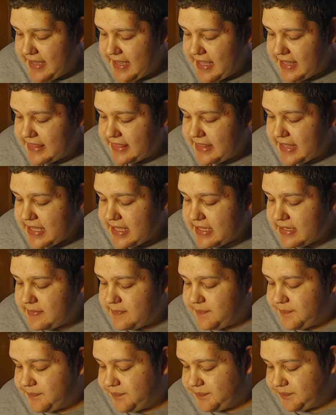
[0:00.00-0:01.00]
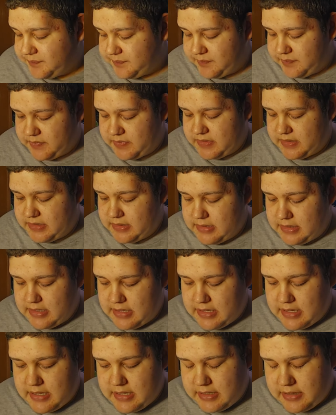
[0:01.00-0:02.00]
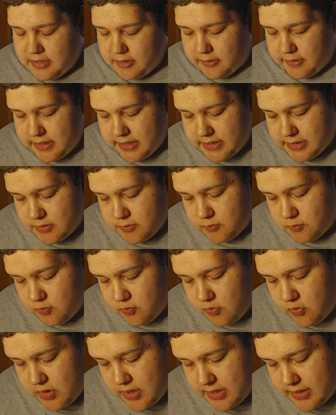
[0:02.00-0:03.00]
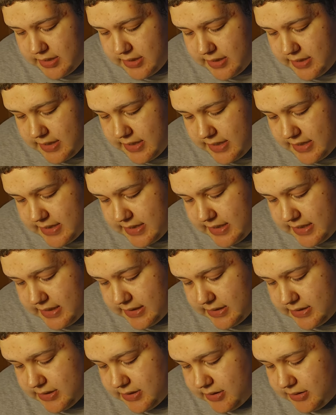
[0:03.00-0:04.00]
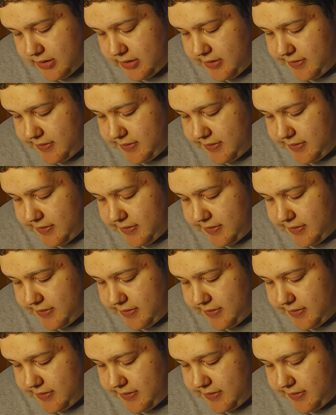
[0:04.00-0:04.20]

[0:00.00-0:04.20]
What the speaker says: And then there is one thing that I saw